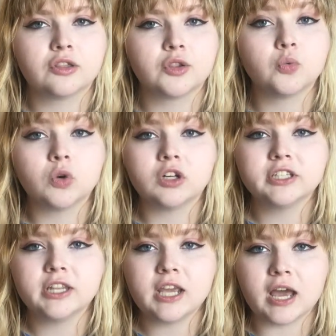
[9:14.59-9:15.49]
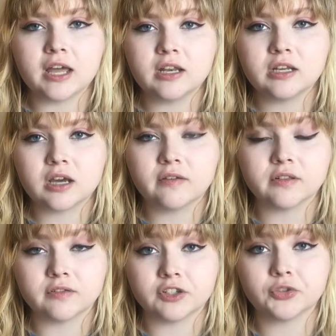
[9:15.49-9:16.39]
the world at the end of
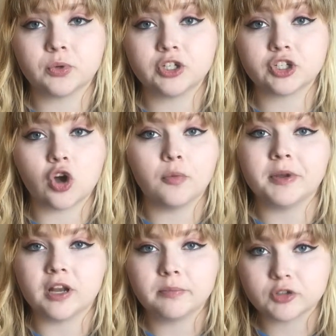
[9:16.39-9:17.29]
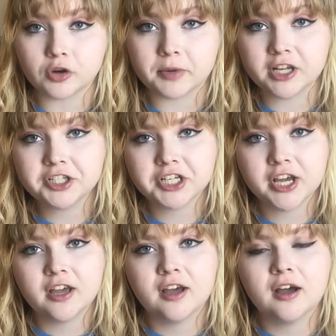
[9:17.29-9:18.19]
the first one just opened up so much.
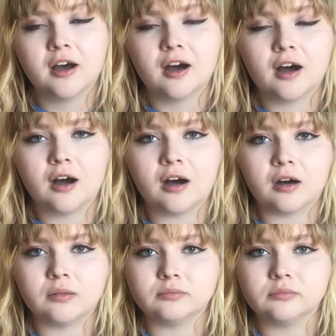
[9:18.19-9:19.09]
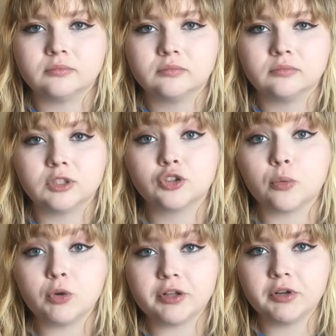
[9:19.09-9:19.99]
Um, and so
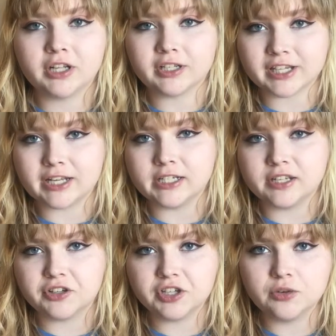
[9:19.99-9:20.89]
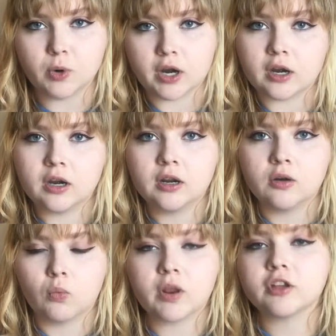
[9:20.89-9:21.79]
I'm really, really excited to see where,
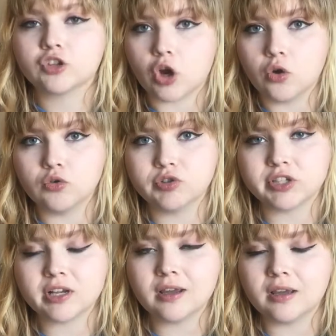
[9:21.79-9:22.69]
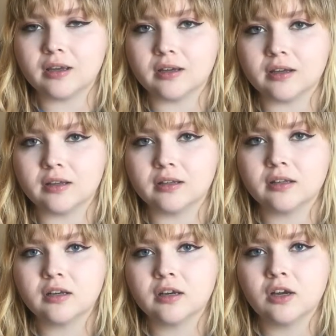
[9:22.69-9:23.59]
where this goes and